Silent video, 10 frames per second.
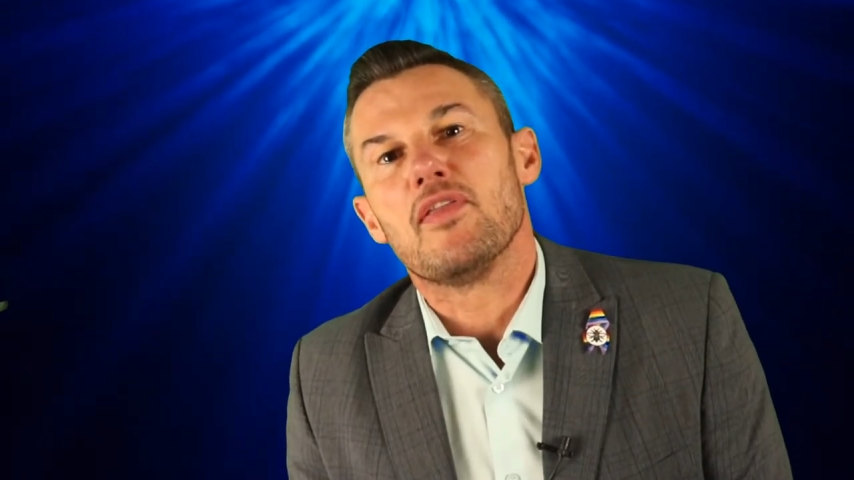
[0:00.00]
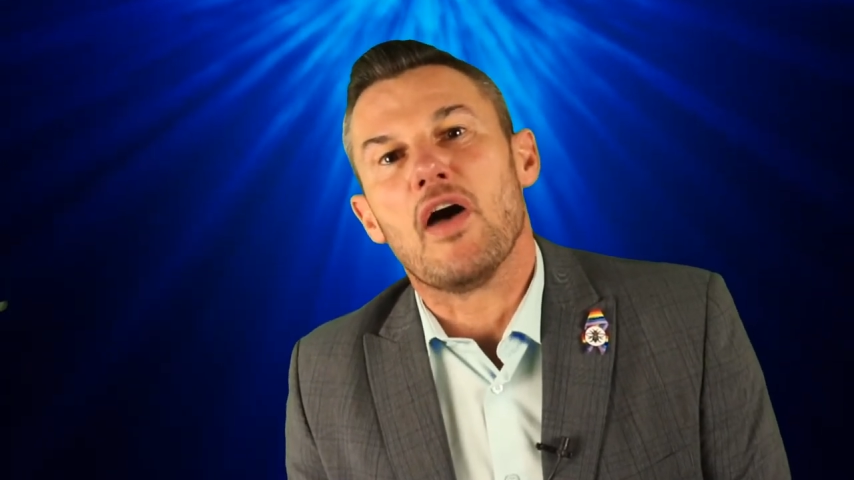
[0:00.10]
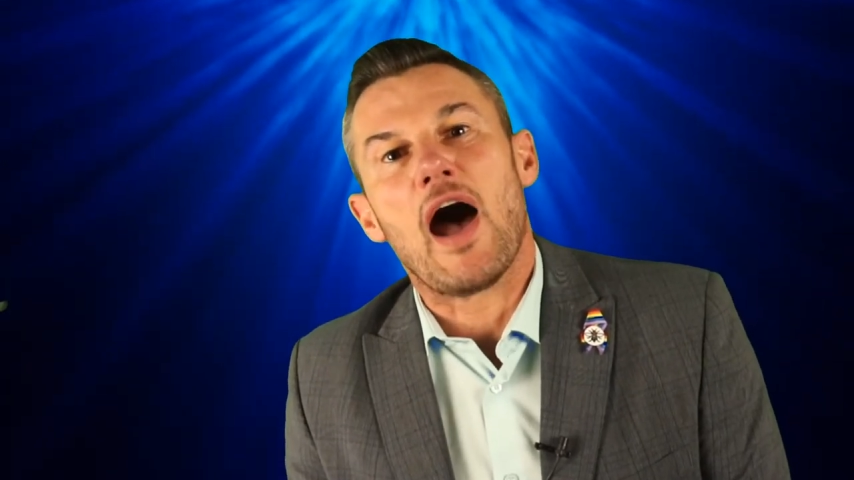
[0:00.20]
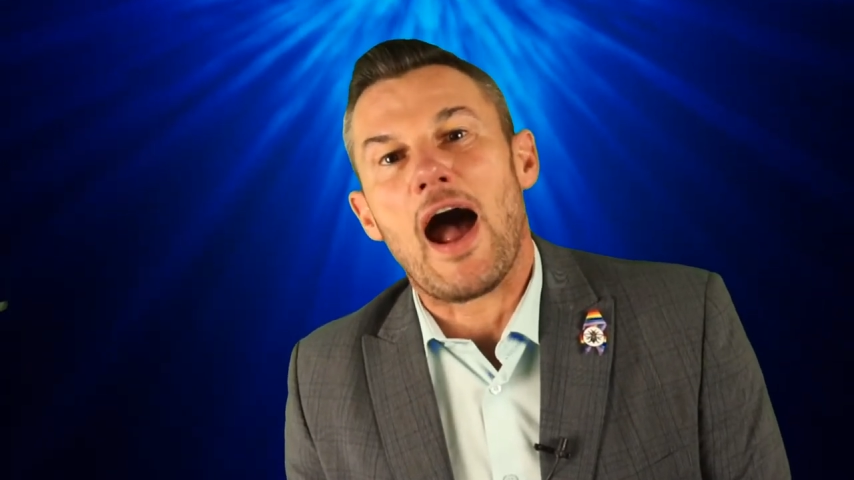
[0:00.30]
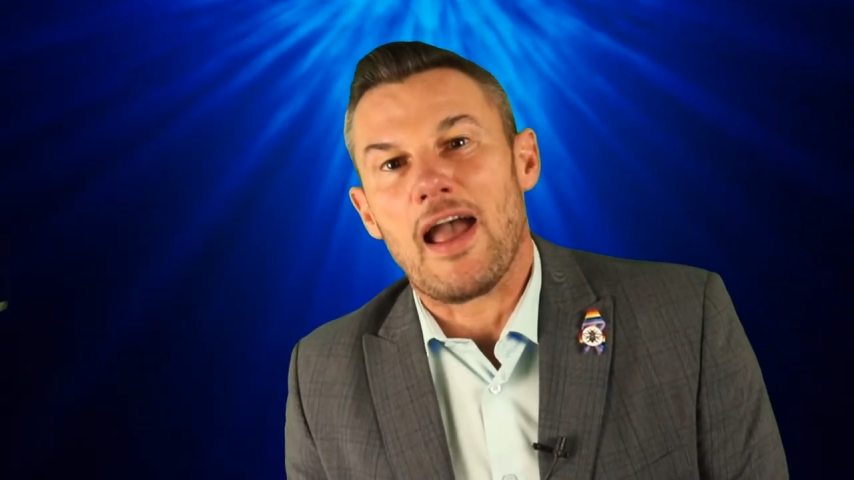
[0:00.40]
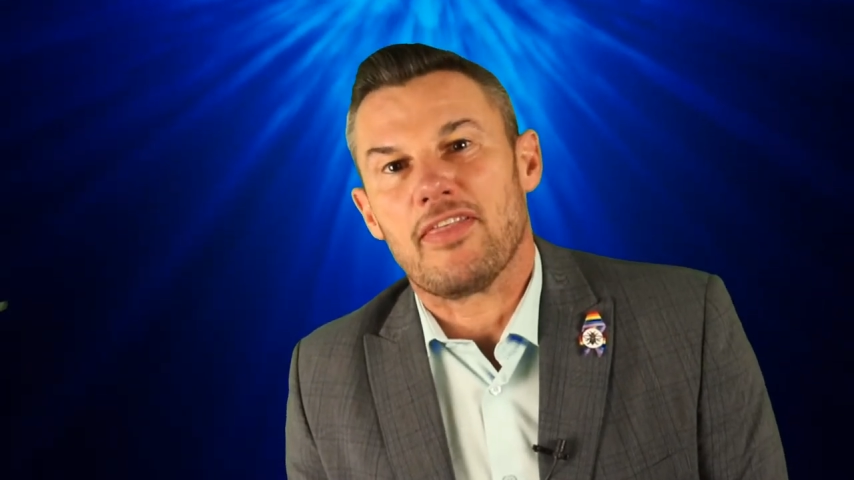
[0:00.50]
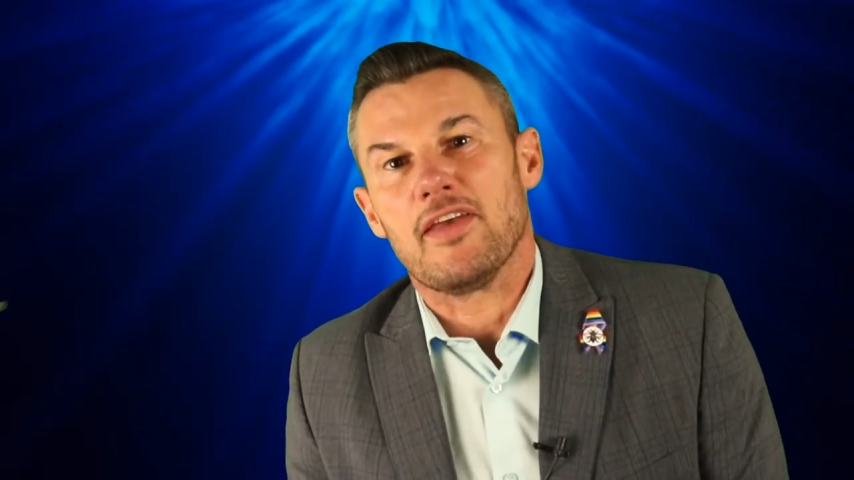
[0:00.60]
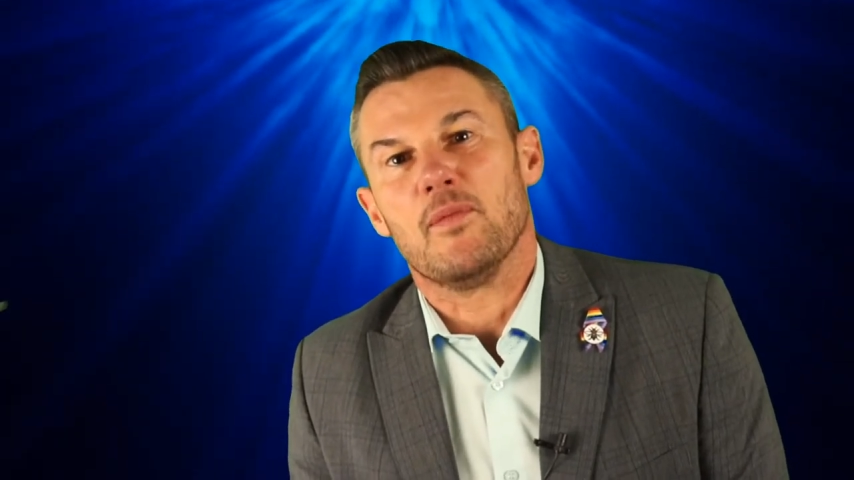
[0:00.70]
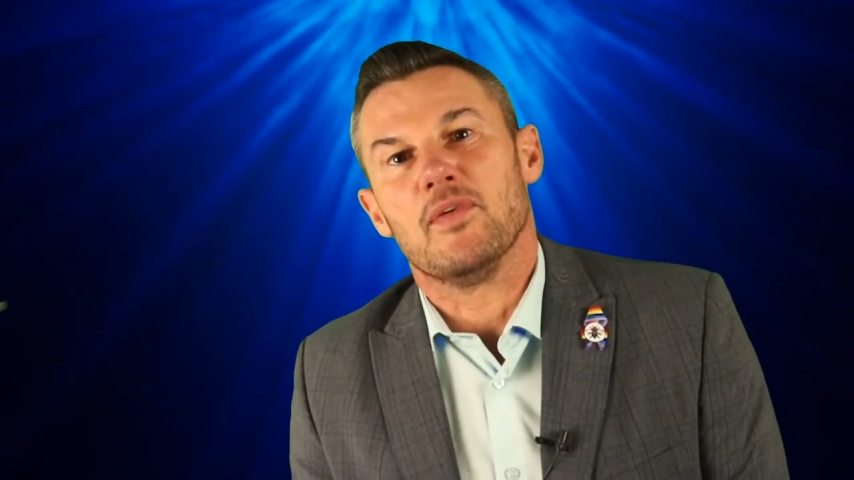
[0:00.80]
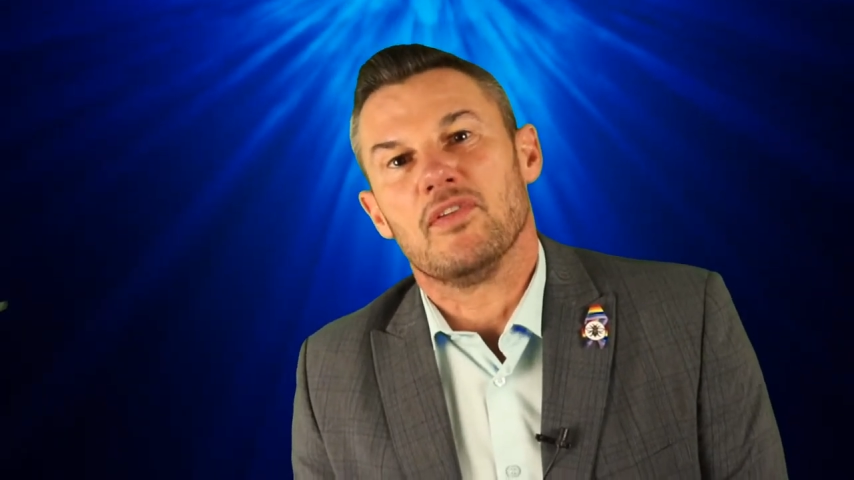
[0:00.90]
that I
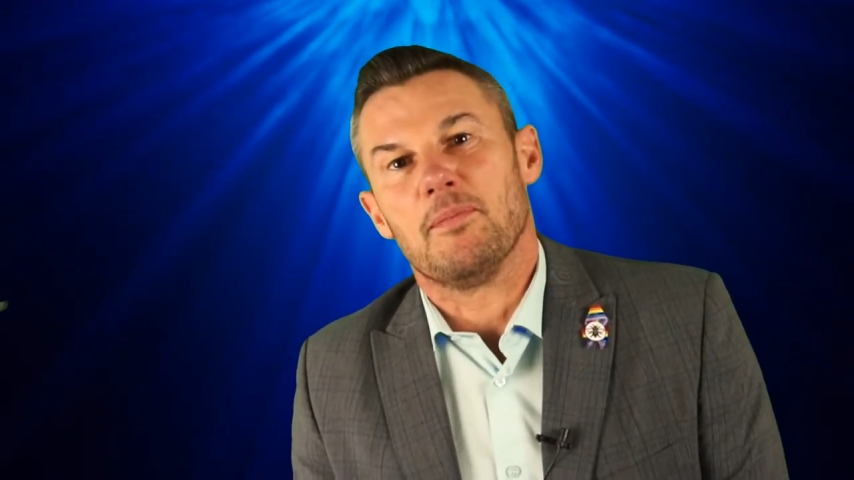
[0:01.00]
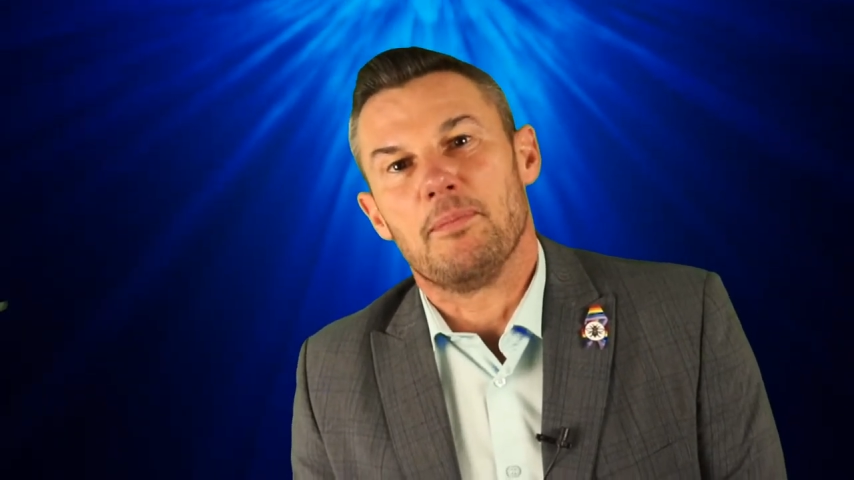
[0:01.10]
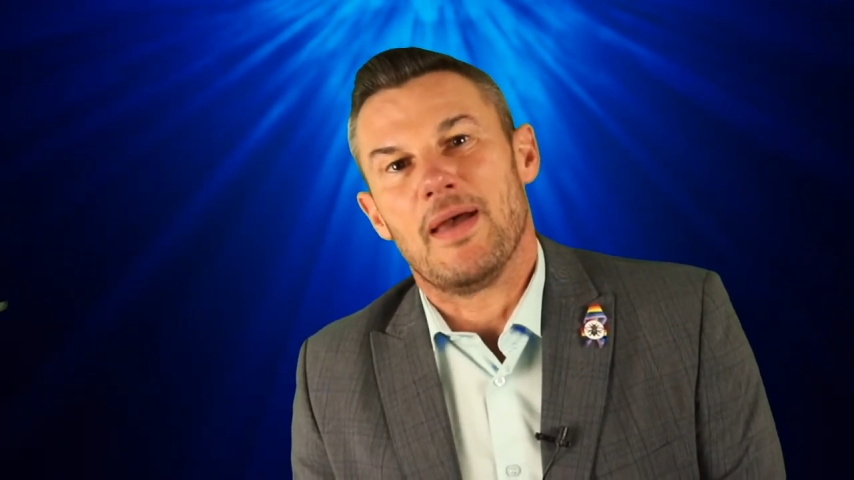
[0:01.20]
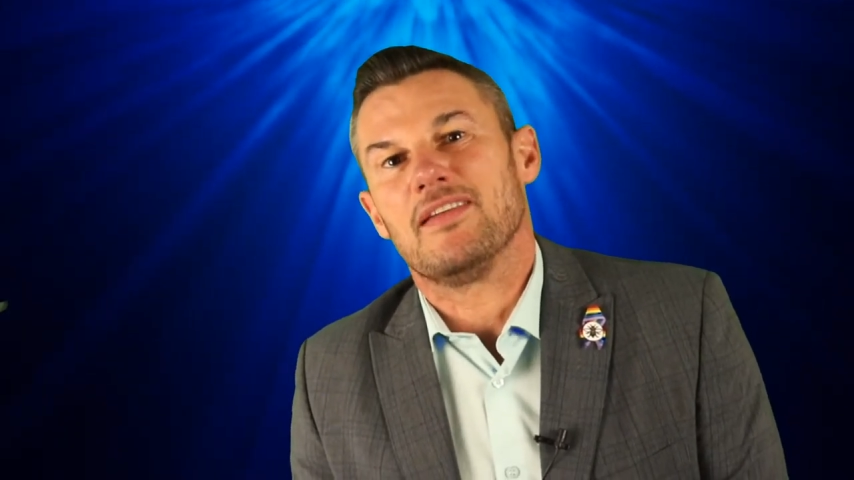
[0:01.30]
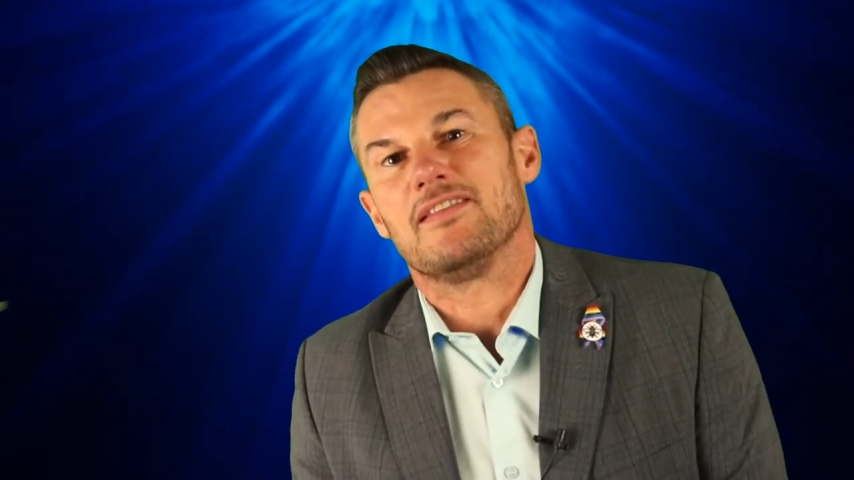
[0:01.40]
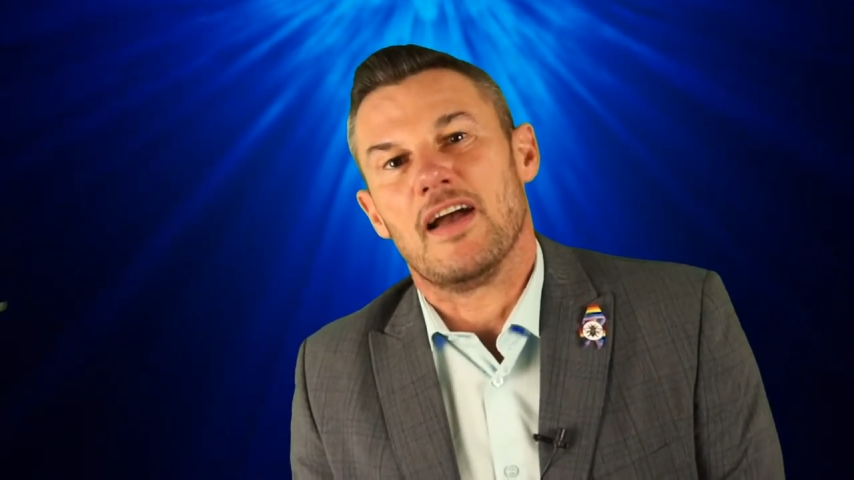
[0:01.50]
think was the best